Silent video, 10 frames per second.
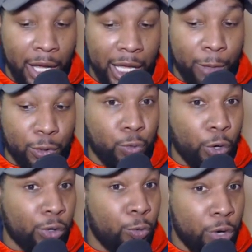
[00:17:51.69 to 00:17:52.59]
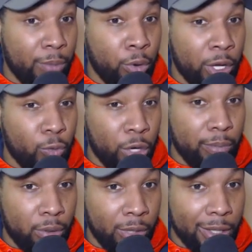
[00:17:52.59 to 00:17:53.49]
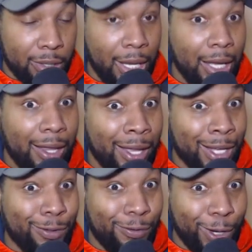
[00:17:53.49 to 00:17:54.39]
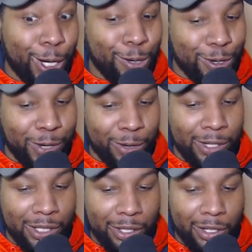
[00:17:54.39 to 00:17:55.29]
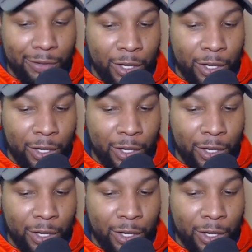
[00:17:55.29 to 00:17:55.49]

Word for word: it was worth 1.1 points that's very, very good.